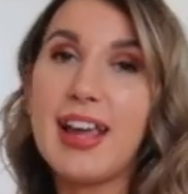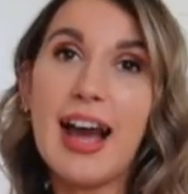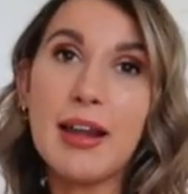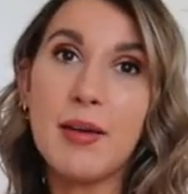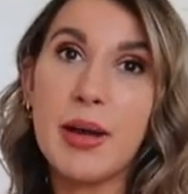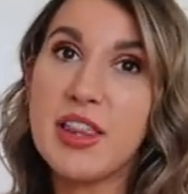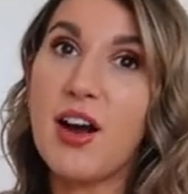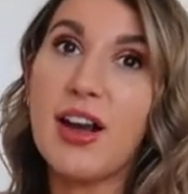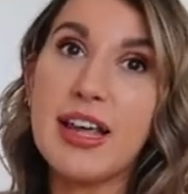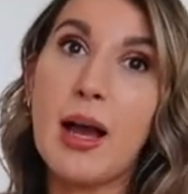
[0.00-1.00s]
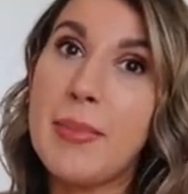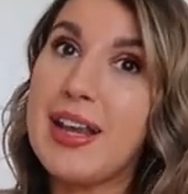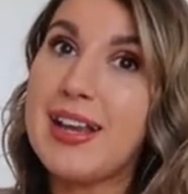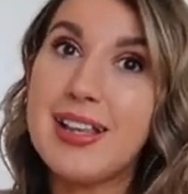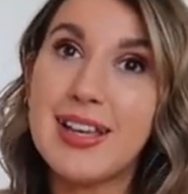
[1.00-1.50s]
and by tiny I
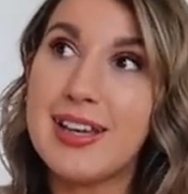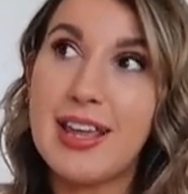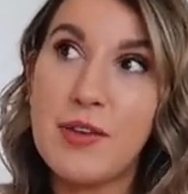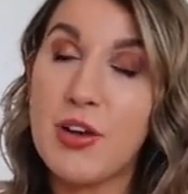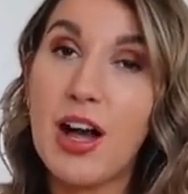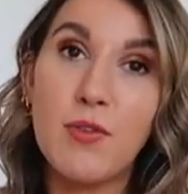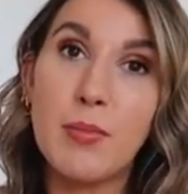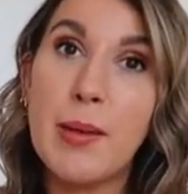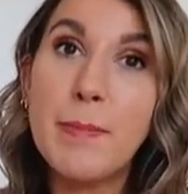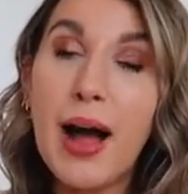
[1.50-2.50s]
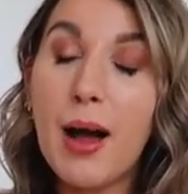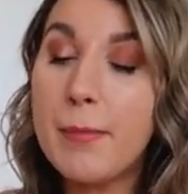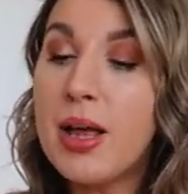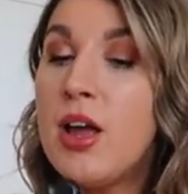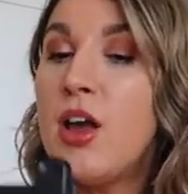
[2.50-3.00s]
mean it didn't even cover my bum.